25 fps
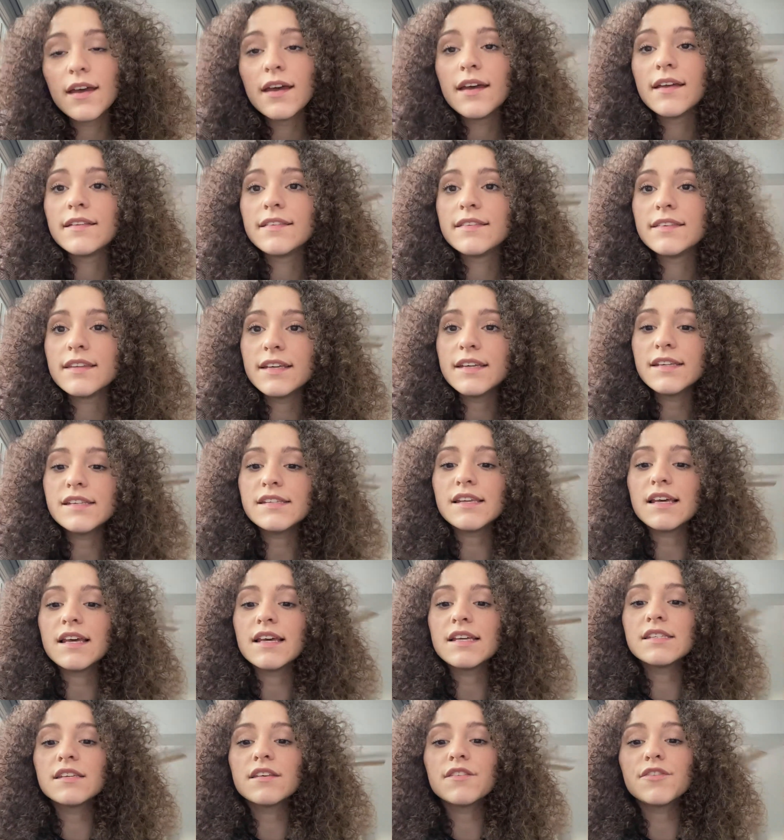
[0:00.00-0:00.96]
This
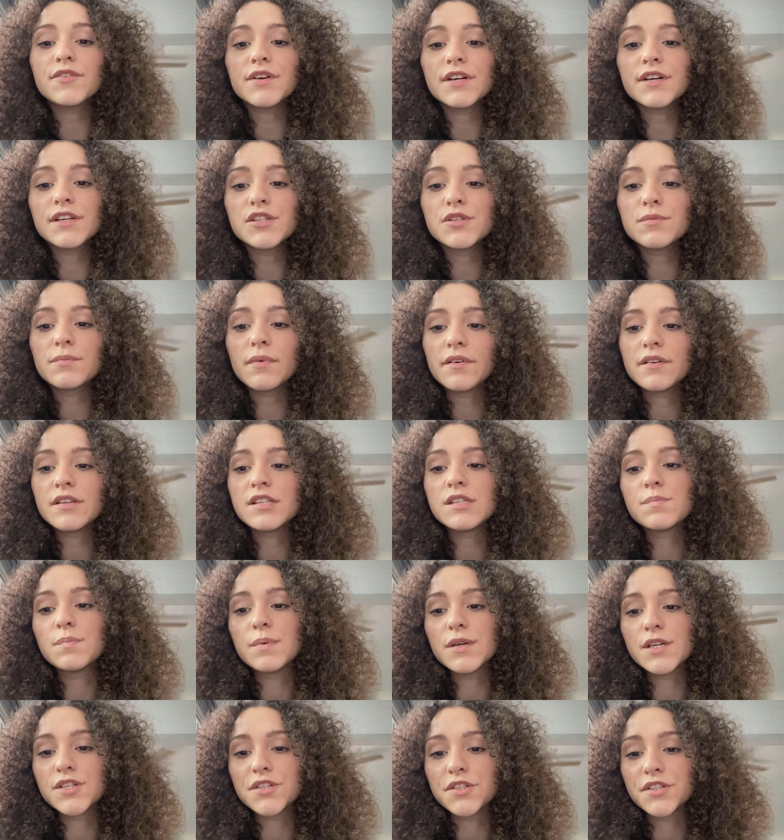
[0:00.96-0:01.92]
is a threat to marine
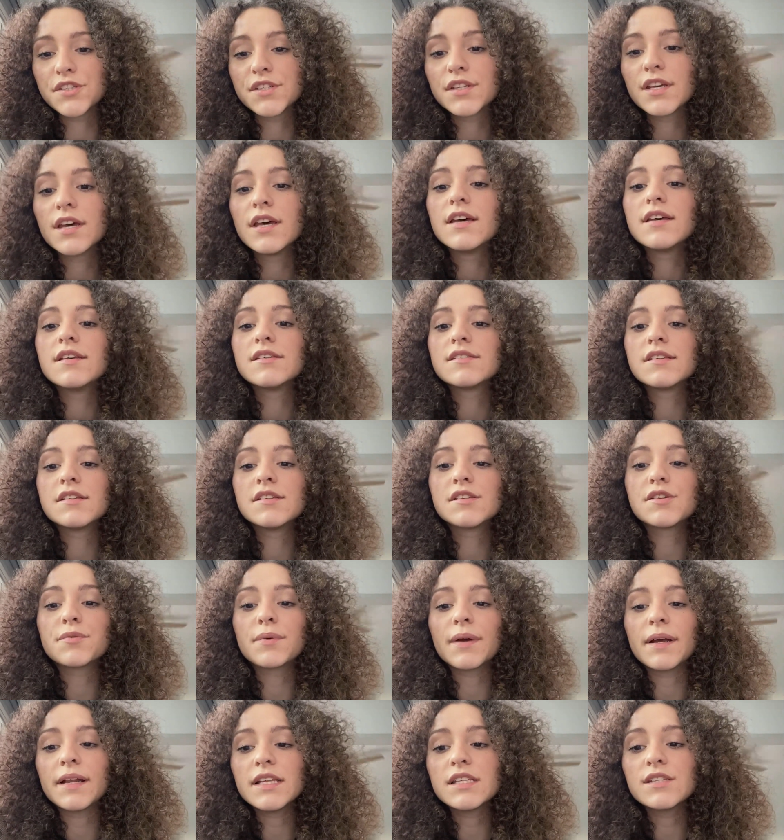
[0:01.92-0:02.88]
species, since the
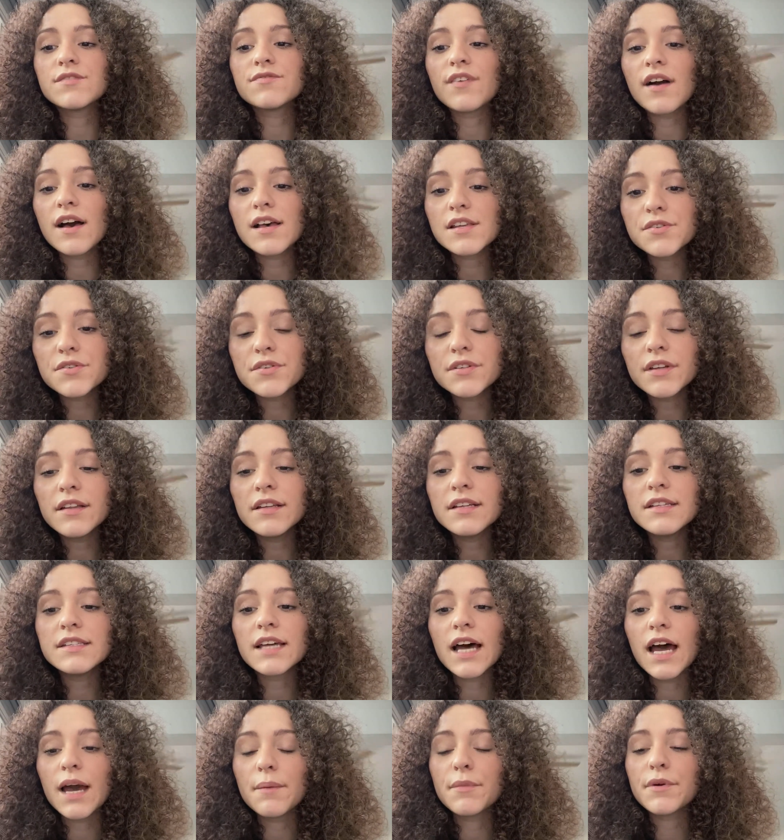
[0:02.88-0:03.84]
rate is faster than the
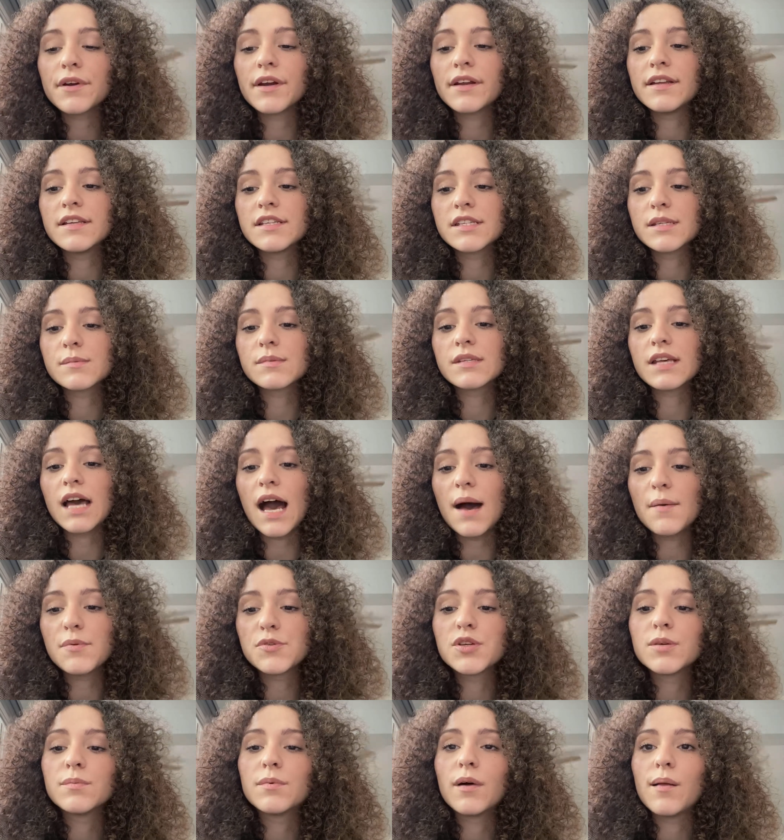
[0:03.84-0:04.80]
time organisms have
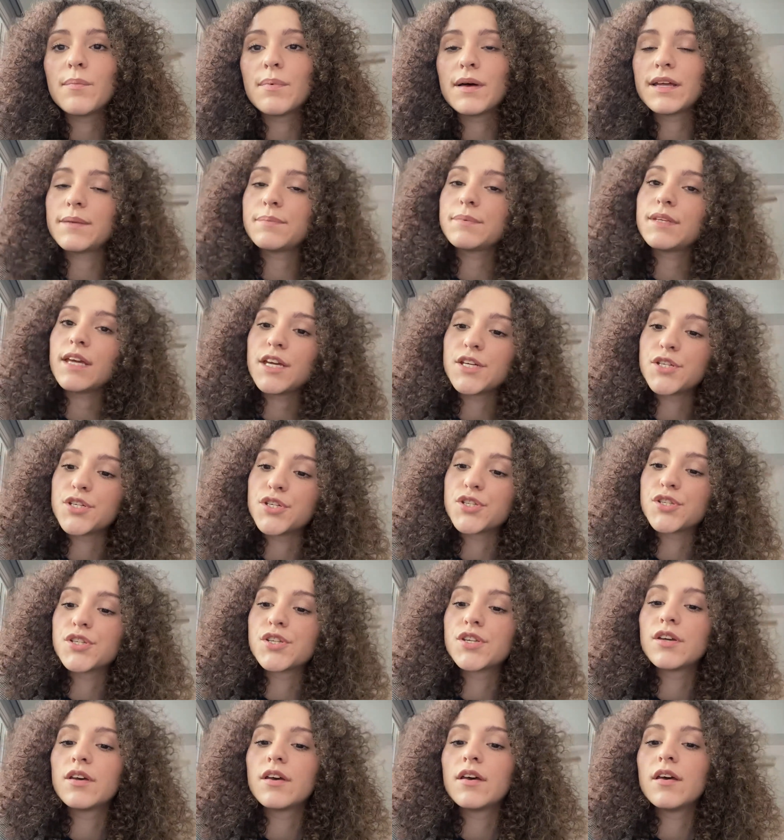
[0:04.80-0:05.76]
to evolve adaptations.
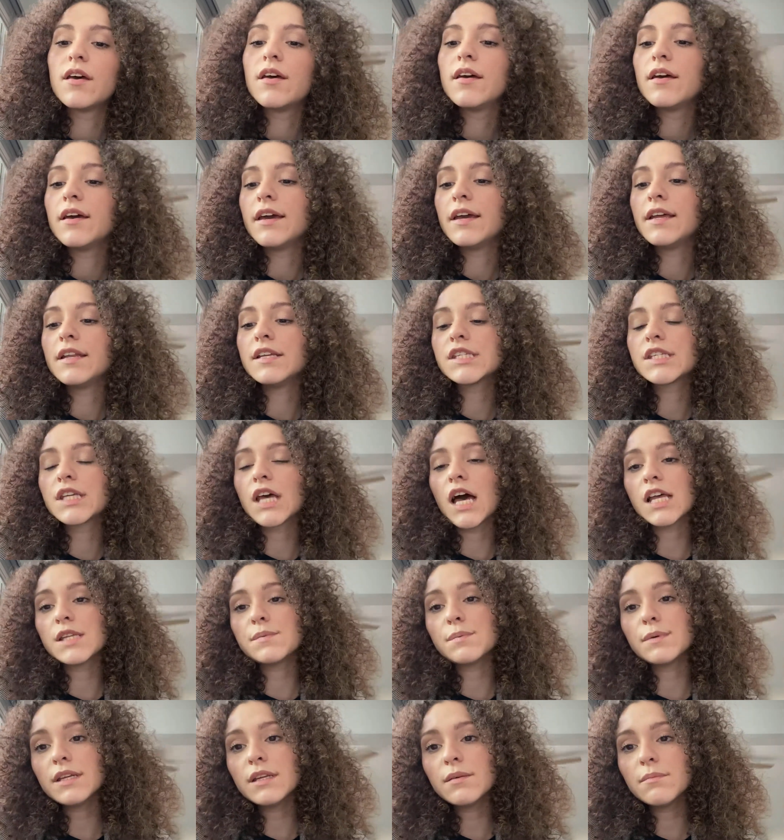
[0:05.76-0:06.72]
It is caused
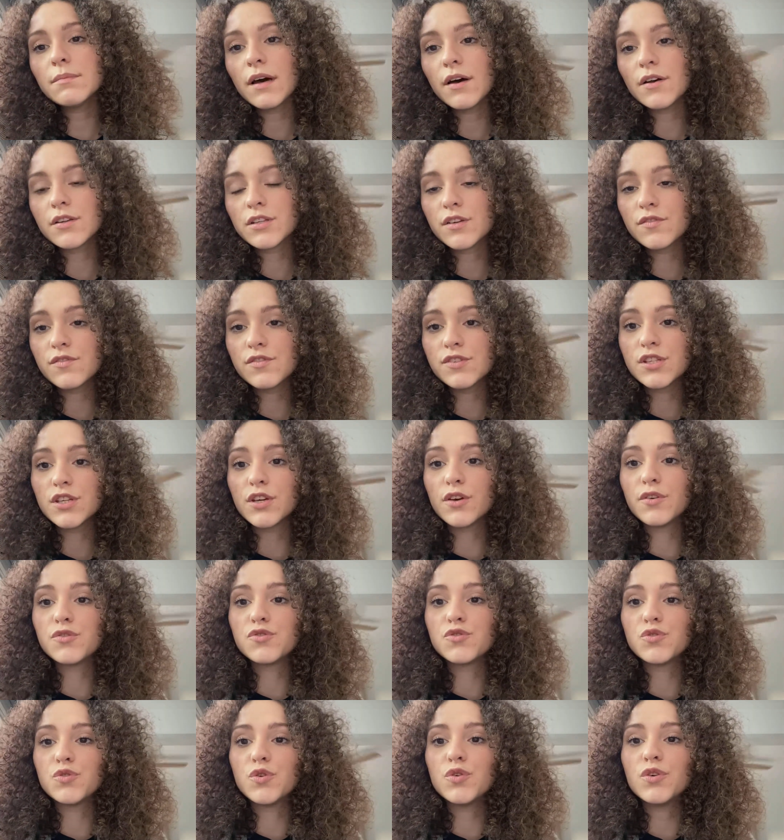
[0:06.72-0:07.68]
by the amount of
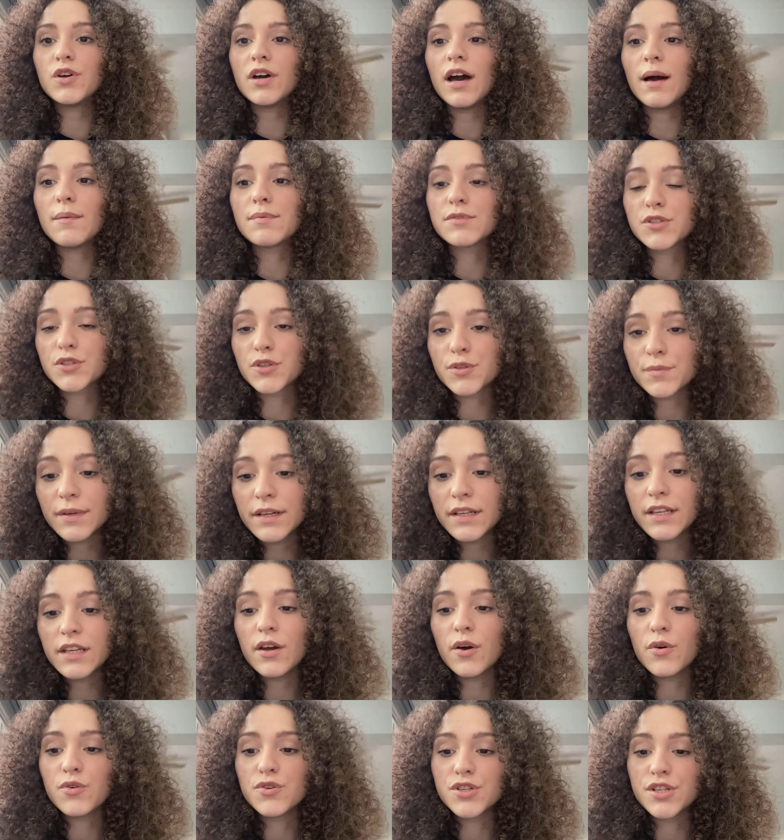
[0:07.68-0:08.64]
CO2 absorbed by the
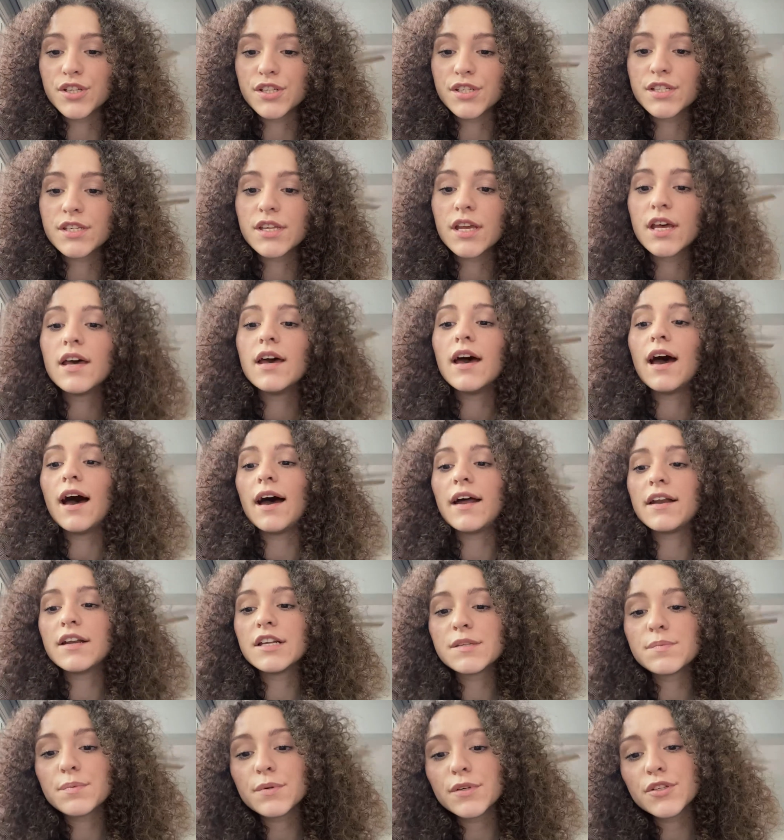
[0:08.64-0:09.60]
oceans and
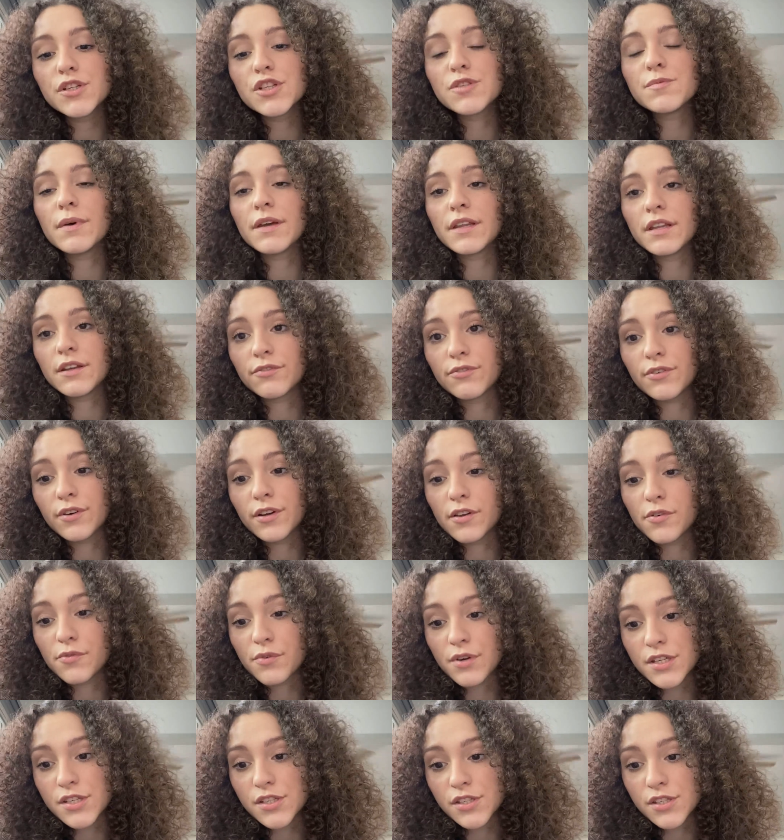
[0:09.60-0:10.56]
is produced by different
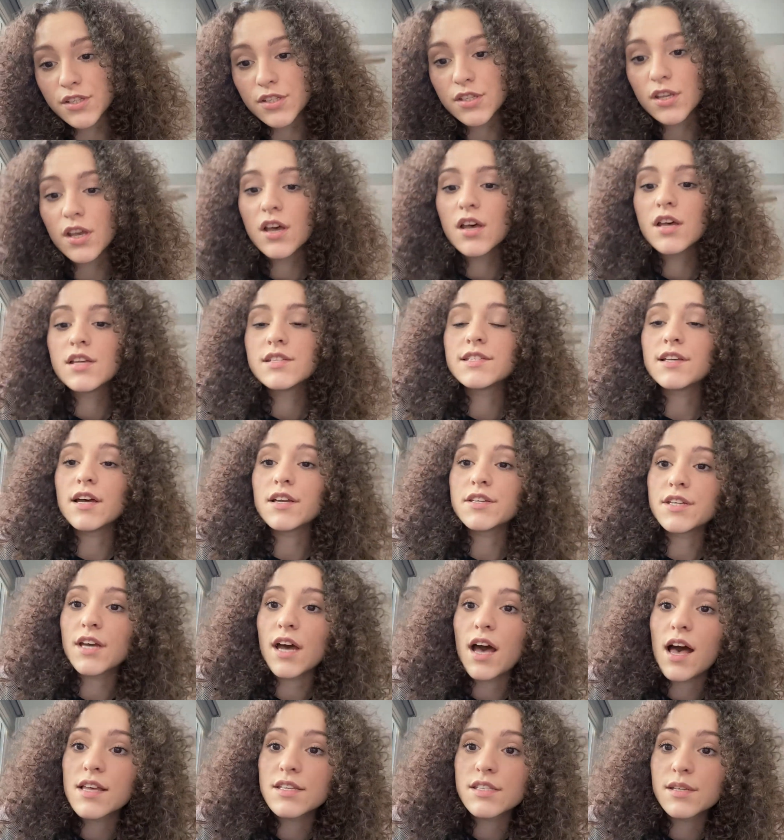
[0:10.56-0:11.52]
reasons, such
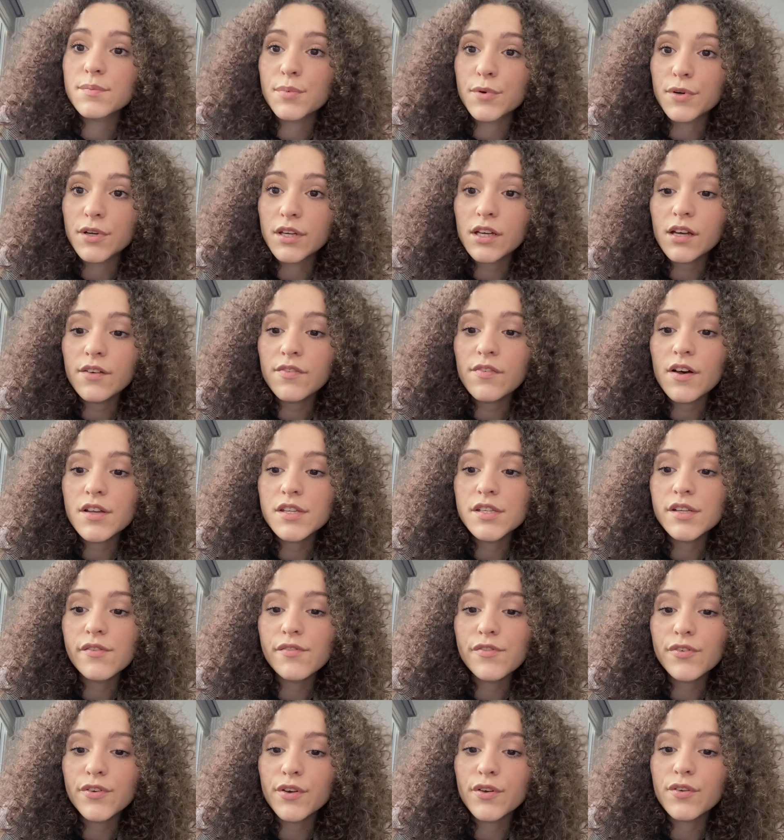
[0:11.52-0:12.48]
as the burning of fossil
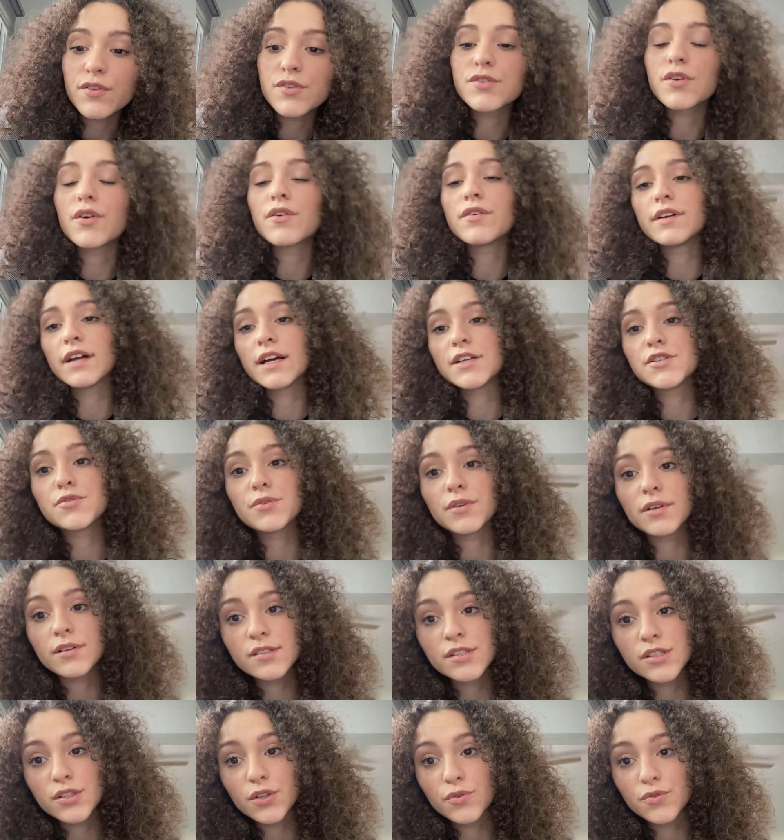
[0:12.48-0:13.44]
fuels or natural
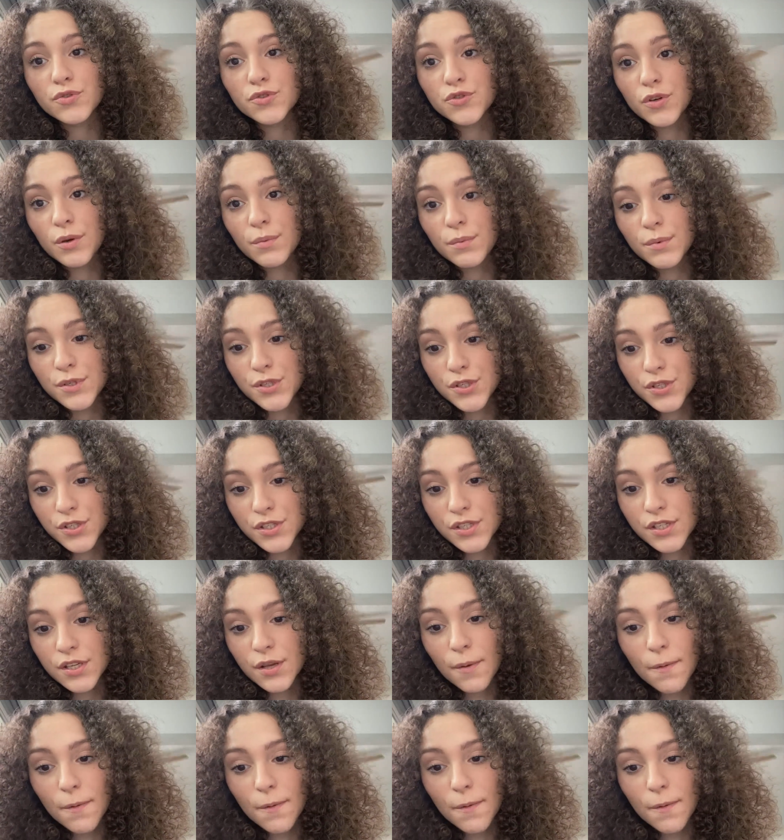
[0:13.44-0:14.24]
CO2 emissions.